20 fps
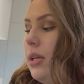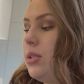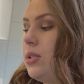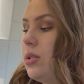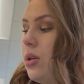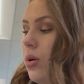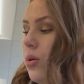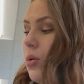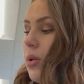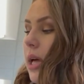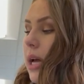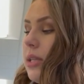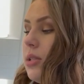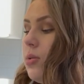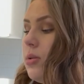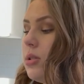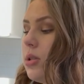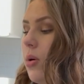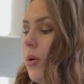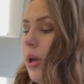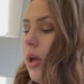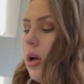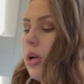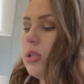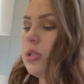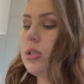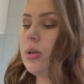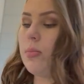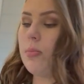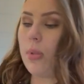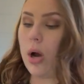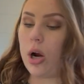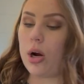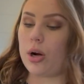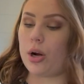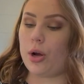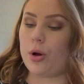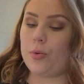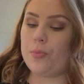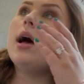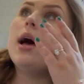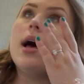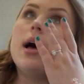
So that's what's going on tomorrow.